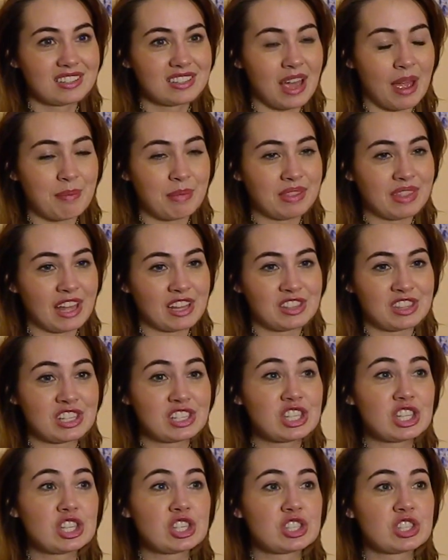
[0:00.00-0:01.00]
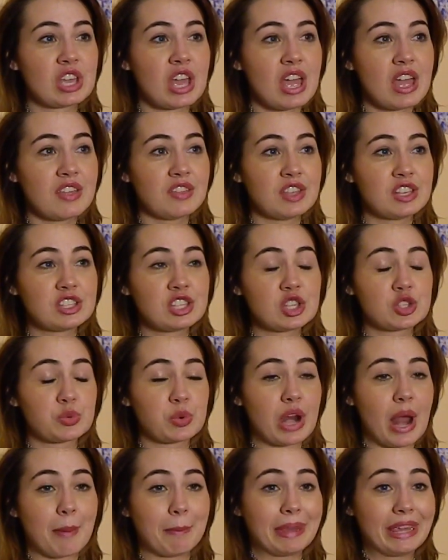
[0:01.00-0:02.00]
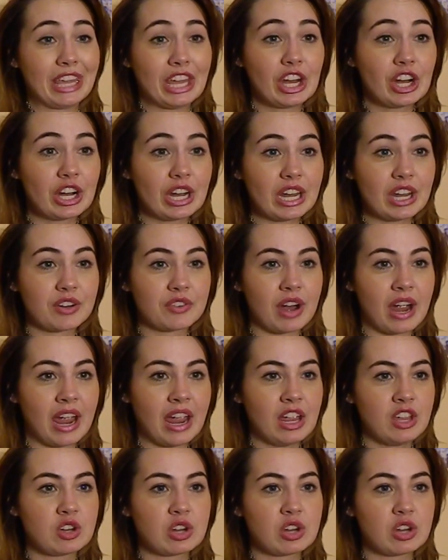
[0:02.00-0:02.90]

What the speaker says: I mean, this is what I'm hearing, right?